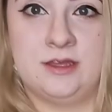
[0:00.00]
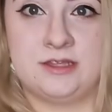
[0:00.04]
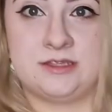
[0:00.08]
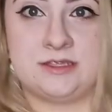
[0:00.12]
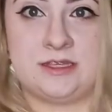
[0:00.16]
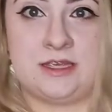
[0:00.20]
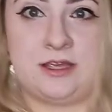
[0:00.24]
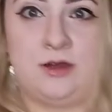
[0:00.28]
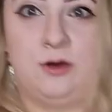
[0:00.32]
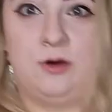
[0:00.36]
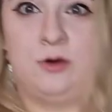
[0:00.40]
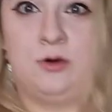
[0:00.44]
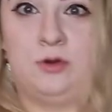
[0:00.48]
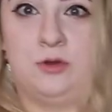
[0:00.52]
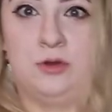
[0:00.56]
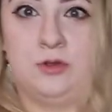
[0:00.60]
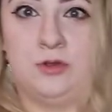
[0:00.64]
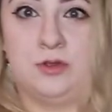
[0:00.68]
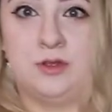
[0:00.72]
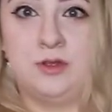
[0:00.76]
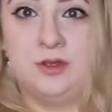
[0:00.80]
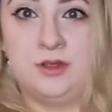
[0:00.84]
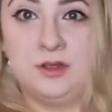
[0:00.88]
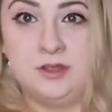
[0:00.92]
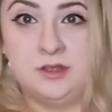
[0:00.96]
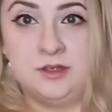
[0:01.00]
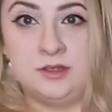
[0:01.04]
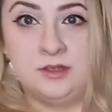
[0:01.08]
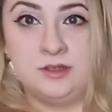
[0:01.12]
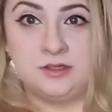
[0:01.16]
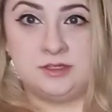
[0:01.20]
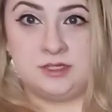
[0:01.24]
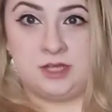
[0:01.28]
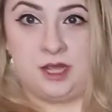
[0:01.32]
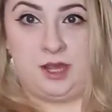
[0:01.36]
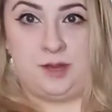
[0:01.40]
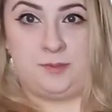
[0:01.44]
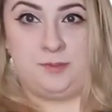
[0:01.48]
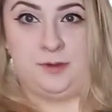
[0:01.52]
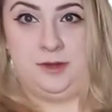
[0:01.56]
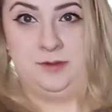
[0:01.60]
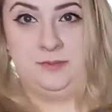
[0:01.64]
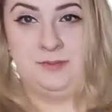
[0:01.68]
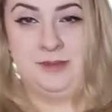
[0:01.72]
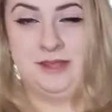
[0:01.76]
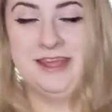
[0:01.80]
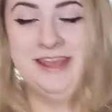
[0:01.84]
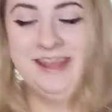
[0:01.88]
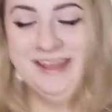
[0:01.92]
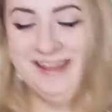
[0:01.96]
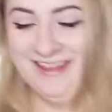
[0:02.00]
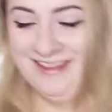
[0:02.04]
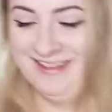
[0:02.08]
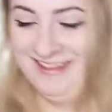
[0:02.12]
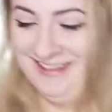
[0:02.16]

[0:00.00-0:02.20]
It's like a whole top on me.